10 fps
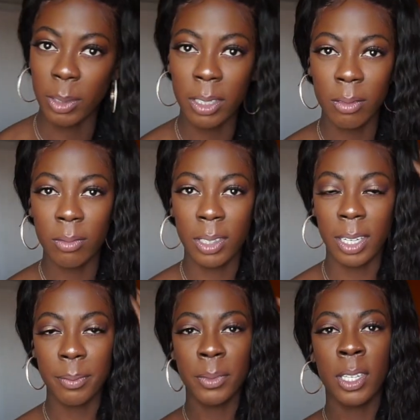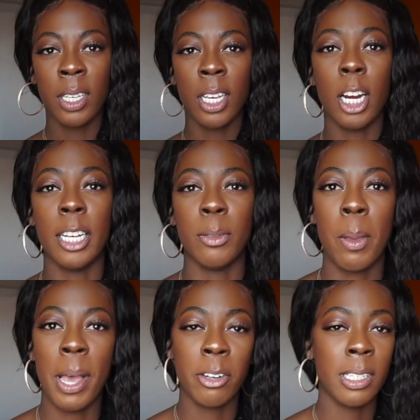right. Yeah. All right, so my
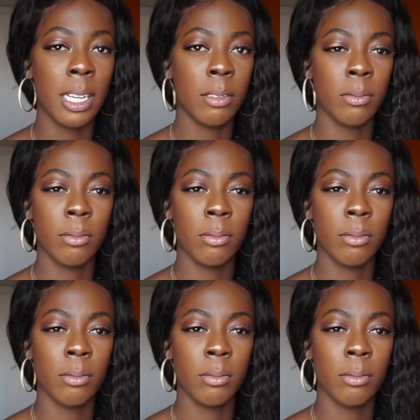battery died.